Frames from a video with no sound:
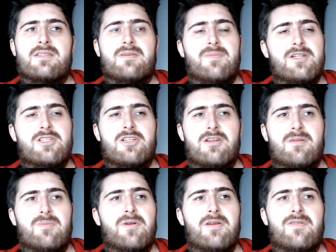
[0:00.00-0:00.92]
mentioned
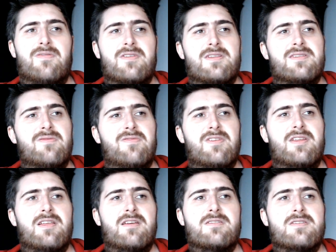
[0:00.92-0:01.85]
in previous
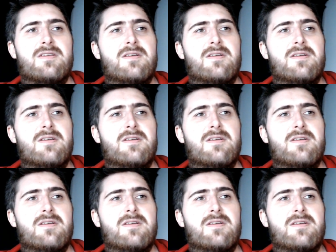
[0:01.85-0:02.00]
videos.